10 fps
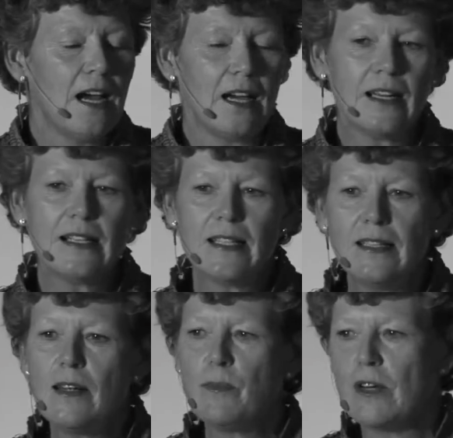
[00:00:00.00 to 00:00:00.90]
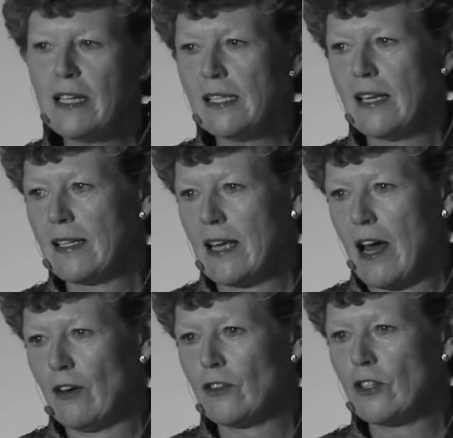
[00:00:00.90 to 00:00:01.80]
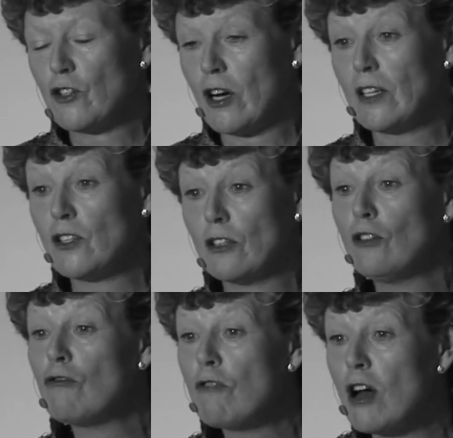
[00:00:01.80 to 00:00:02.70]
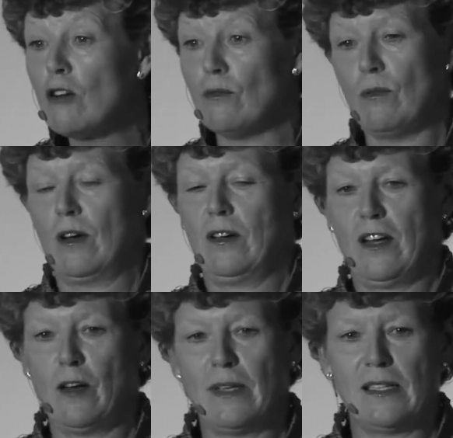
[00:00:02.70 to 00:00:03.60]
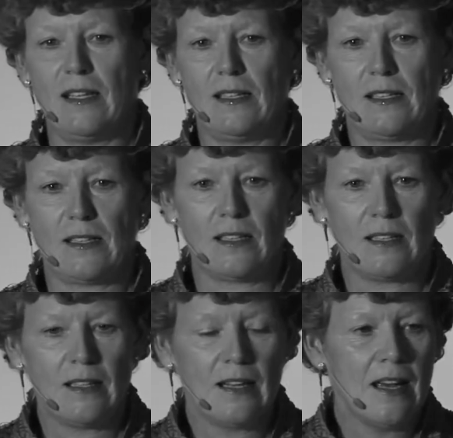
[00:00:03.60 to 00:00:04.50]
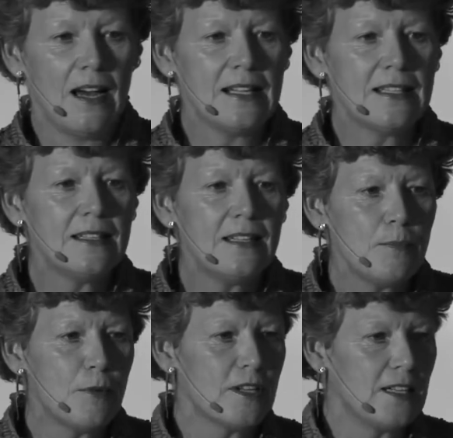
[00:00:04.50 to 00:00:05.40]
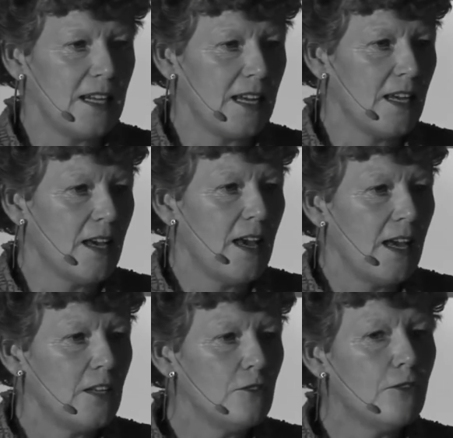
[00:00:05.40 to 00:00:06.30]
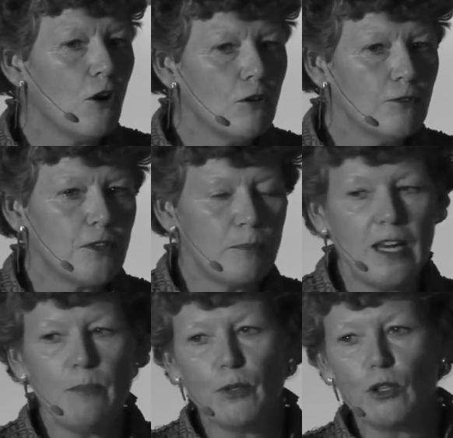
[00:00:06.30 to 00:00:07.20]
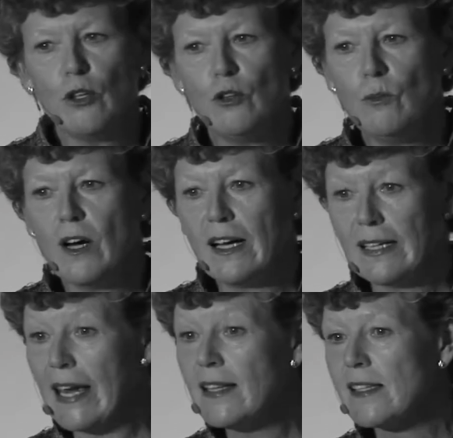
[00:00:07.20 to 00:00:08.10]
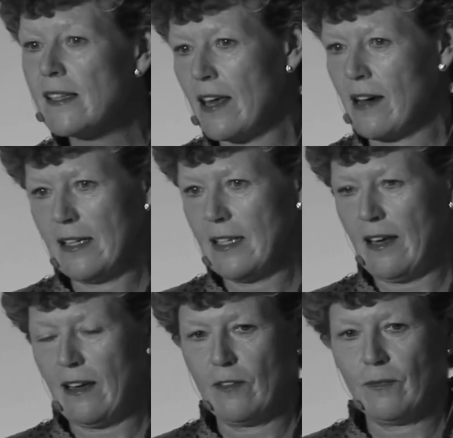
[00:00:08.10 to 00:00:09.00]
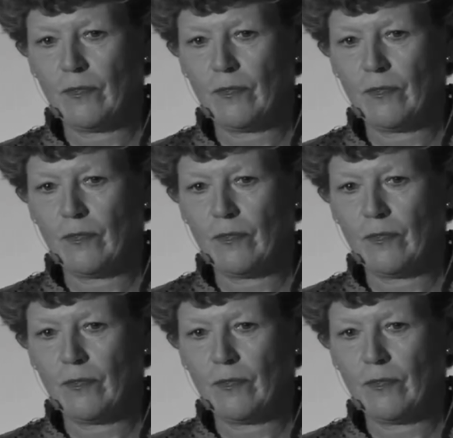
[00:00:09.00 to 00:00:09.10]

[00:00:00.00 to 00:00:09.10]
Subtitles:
And I deliberately set out trying to grow a business. I deliberately involved the people who were against the idea.